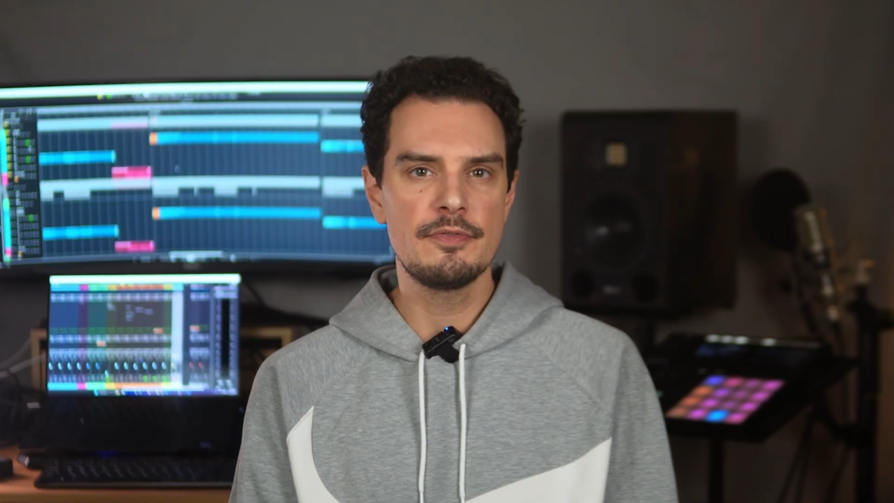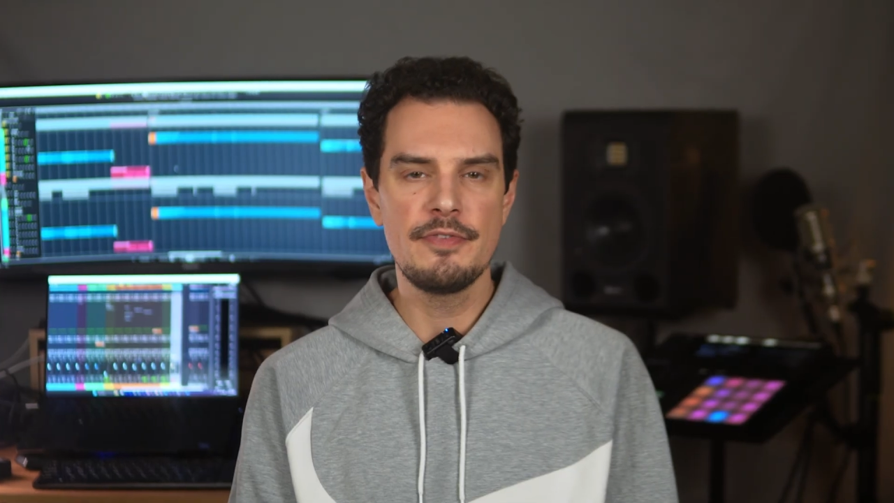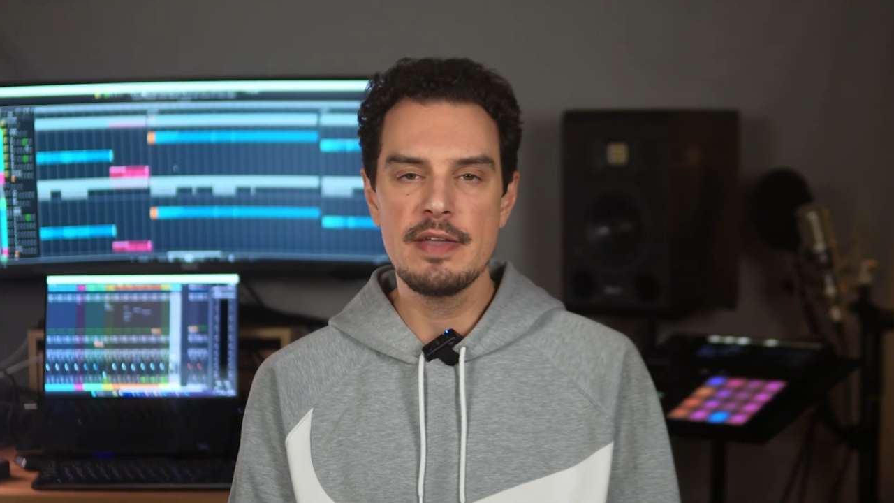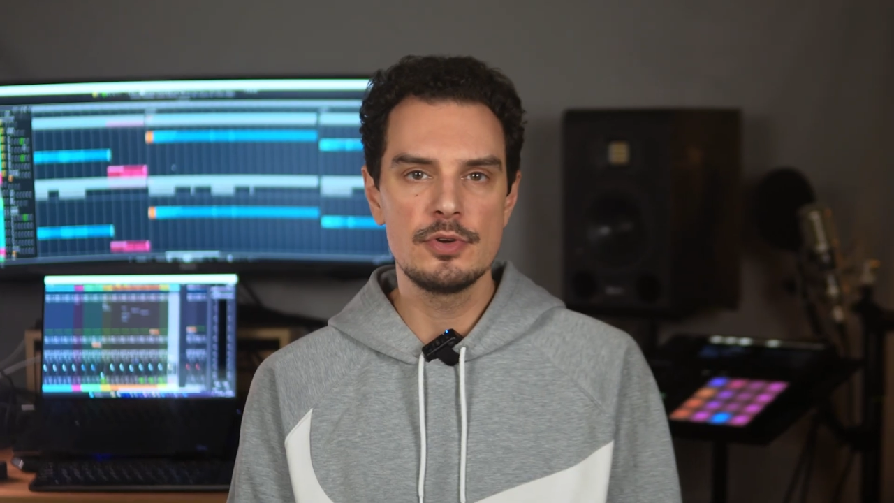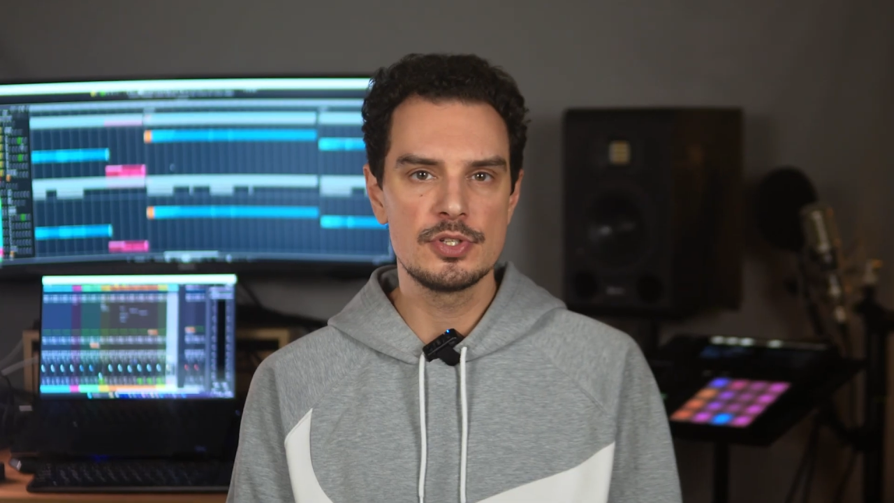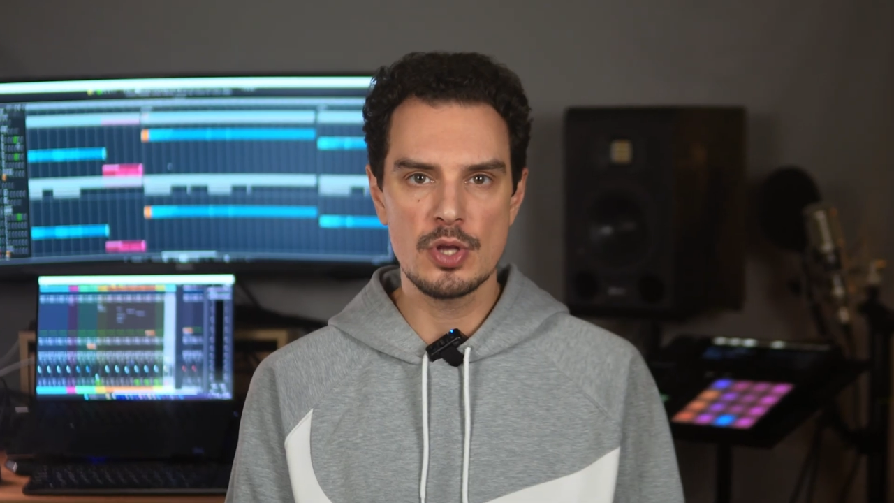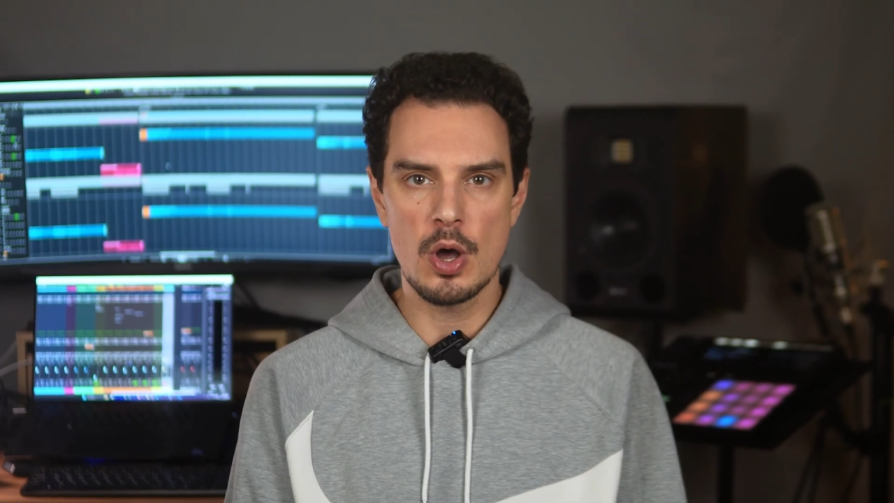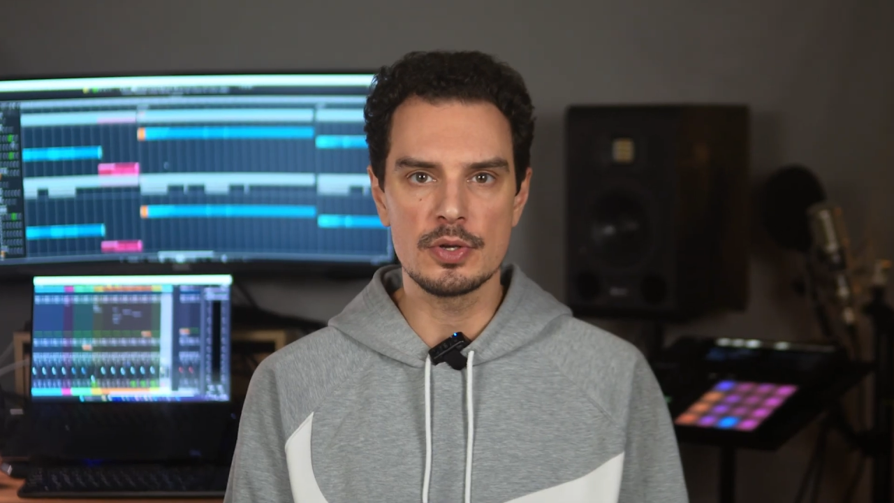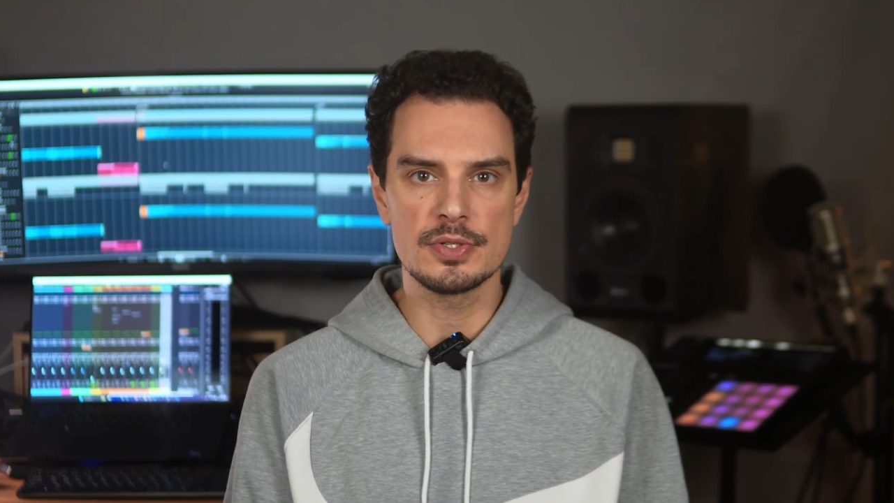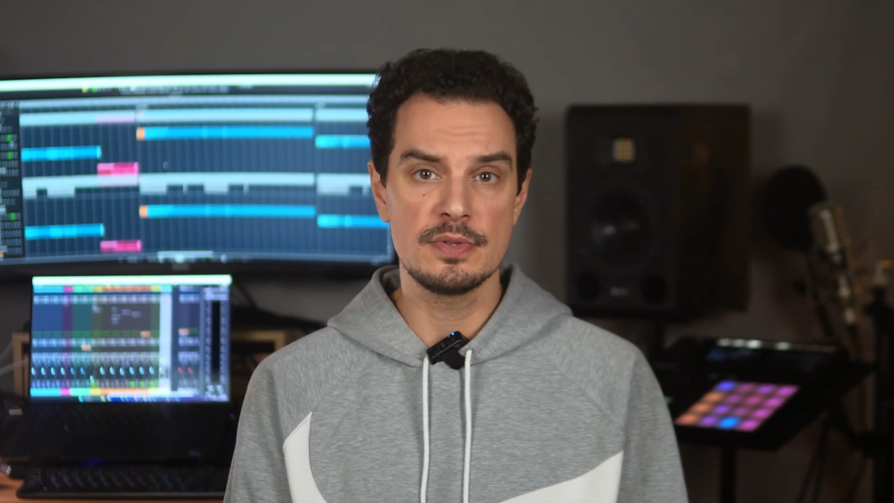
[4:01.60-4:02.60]
your favorite
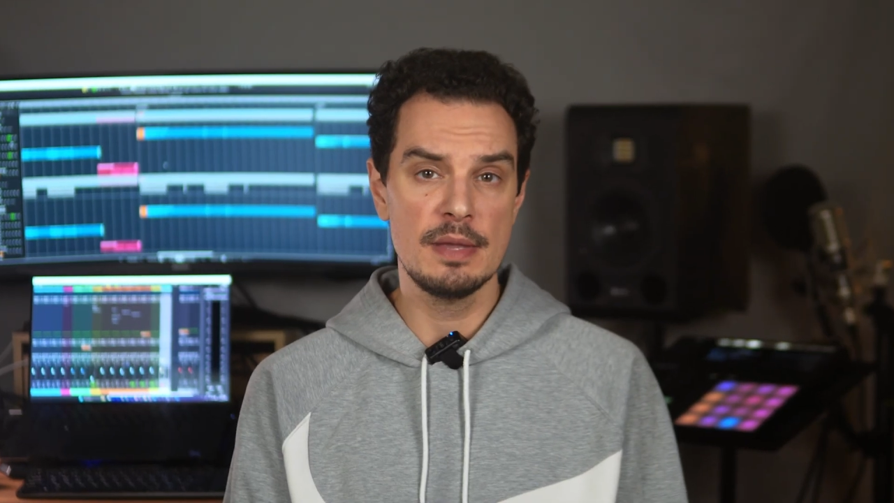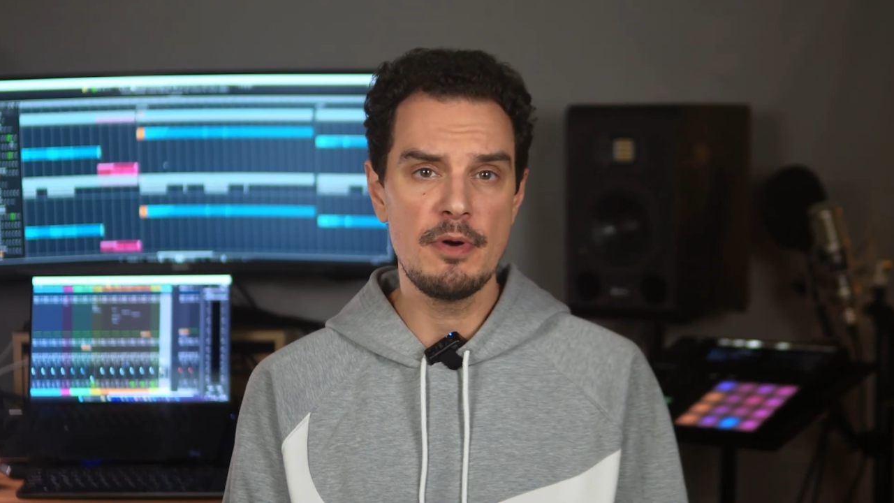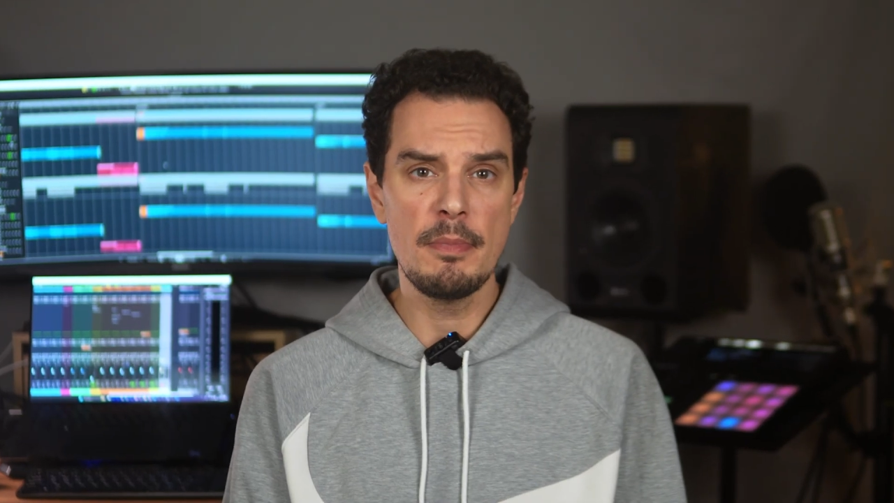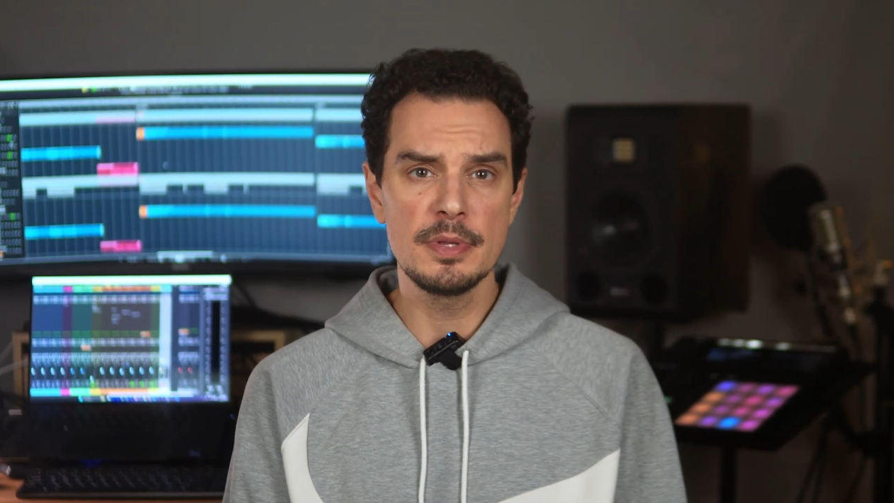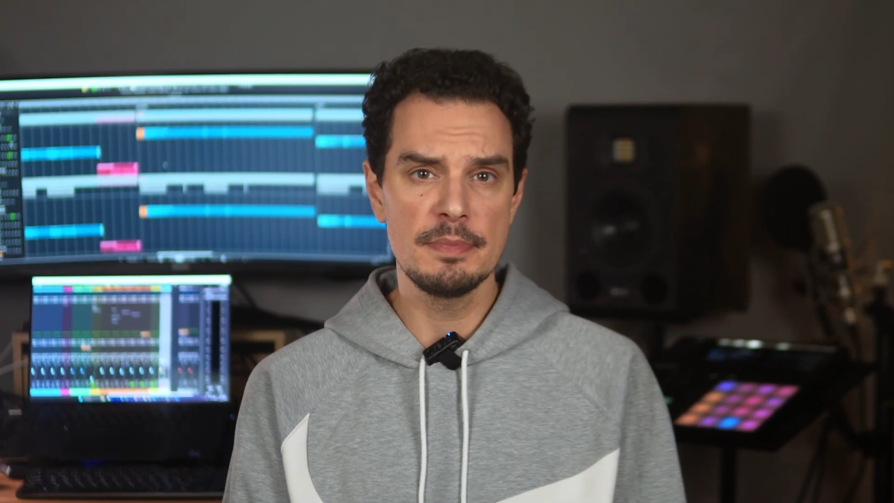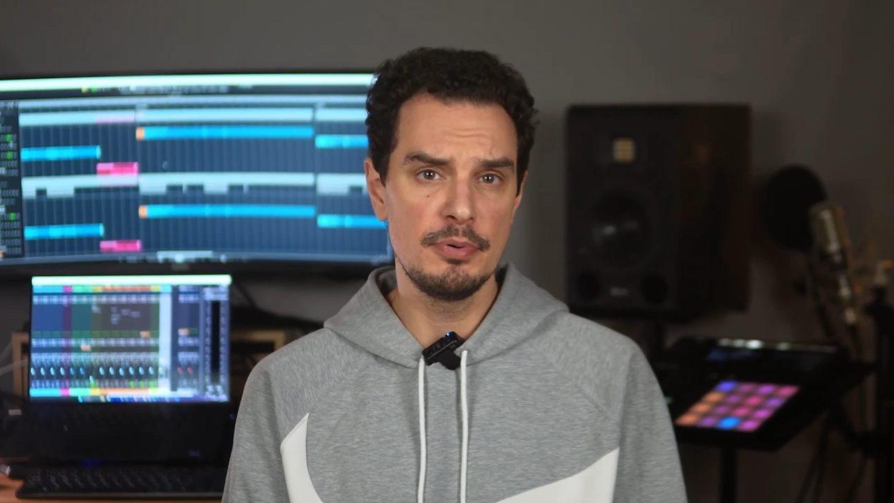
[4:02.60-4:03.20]
songs. They probably